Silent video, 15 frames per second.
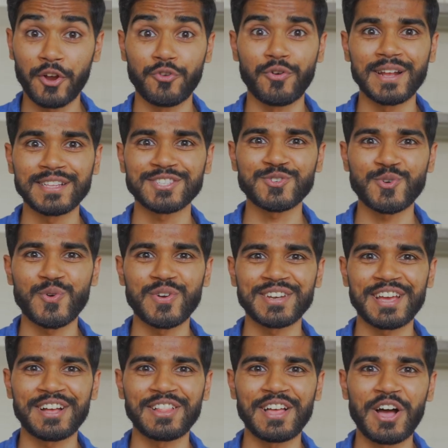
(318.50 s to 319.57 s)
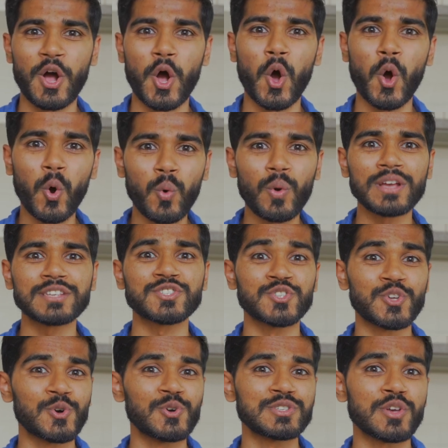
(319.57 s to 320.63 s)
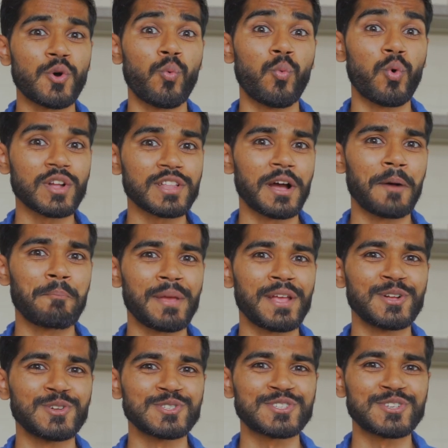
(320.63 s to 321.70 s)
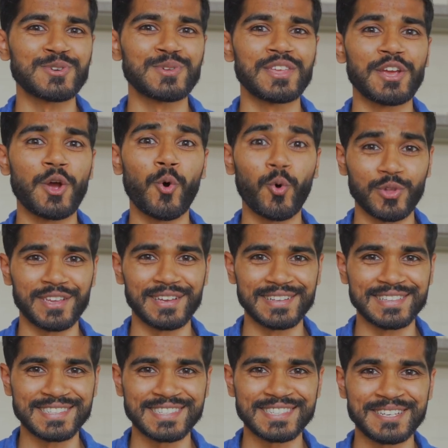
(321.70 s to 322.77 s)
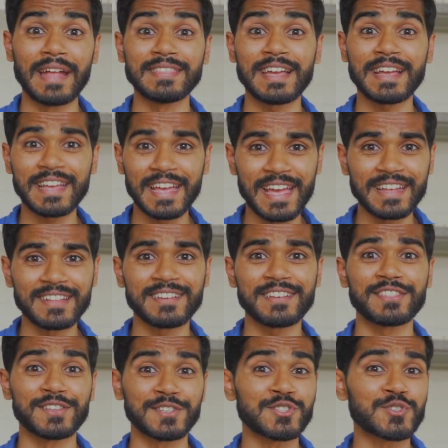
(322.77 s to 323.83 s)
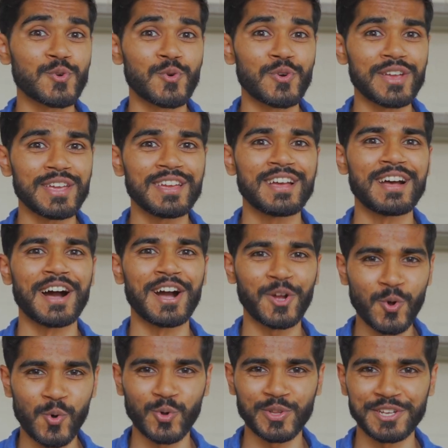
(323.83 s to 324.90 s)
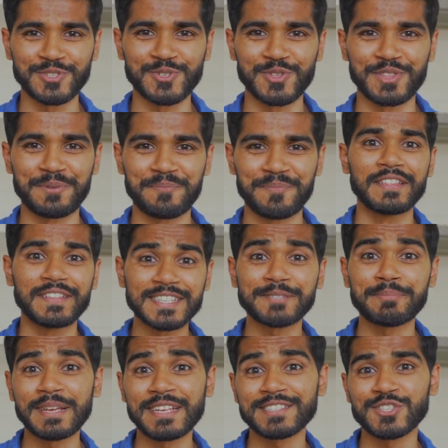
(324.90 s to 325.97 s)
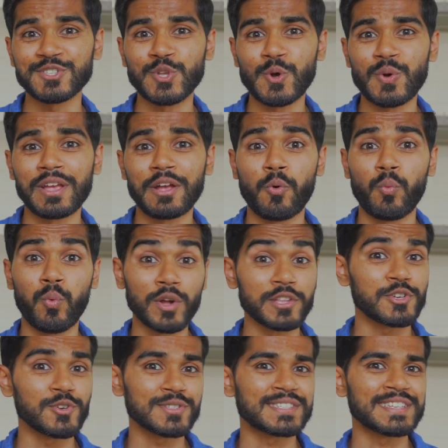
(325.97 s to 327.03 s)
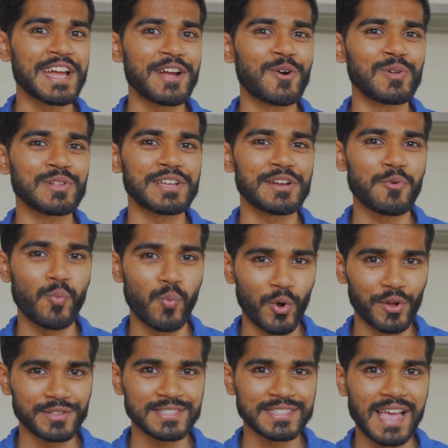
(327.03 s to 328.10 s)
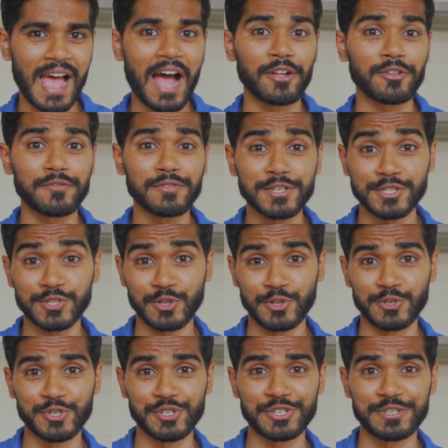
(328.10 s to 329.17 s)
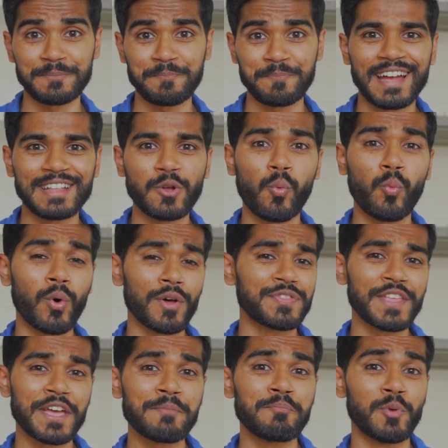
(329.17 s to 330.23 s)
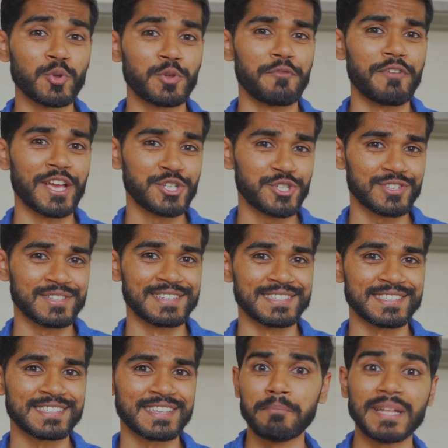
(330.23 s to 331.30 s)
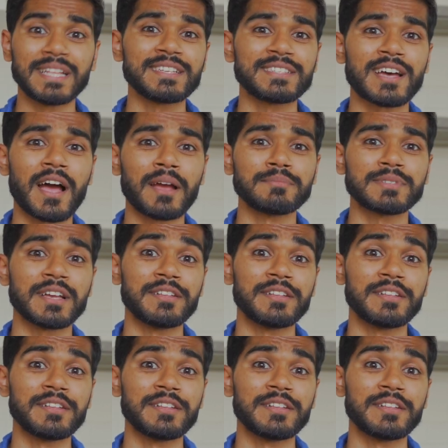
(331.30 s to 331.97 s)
great storyteller always knows what appeals to the audience, and they cater the story according to them. This means knowing what your stakeholder wants out of the solution and what their motivation is. Many times,